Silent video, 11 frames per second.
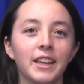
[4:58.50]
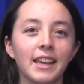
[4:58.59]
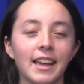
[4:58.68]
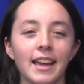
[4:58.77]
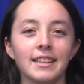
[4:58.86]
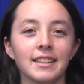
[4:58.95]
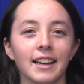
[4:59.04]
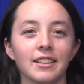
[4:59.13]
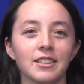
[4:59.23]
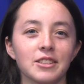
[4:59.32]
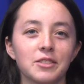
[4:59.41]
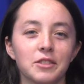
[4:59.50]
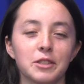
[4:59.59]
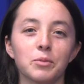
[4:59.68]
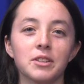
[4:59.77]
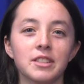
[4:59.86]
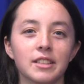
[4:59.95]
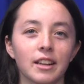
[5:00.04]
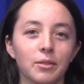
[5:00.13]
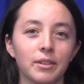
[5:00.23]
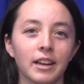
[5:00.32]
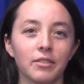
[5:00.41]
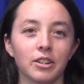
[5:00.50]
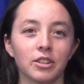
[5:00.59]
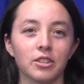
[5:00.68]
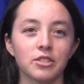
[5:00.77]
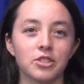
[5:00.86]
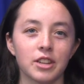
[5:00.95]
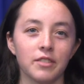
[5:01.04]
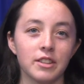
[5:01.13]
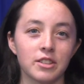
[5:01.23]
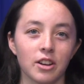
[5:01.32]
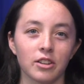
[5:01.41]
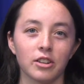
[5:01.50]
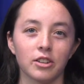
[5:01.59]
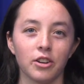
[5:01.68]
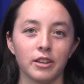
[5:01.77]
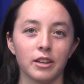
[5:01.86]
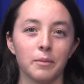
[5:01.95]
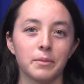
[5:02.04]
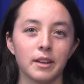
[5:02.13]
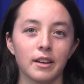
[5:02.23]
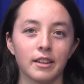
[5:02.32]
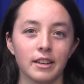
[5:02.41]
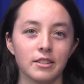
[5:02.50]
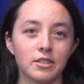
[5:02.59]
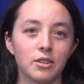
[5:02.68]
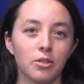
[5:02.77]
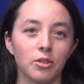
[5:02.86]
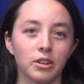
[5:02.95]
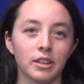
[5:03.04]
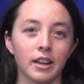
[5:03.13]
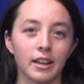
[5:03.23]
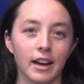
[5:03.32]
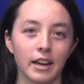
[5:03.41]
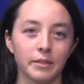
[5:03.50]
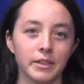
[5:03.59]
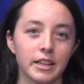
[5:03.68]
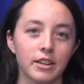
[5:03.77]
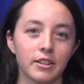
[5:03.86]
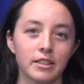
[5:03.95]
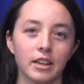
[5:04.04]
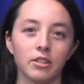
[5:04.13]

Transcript: Hey Tigers, for sports today we have our girls JV soccer going up against Orcutt Academy here at Taylor